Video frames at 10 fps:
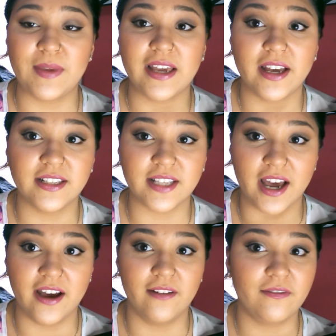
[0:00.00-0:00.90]
because
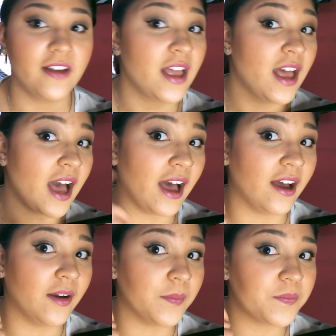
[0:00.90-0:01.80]
of
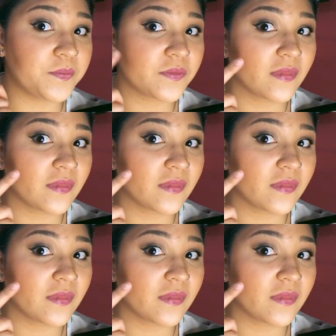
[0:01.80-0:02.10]
on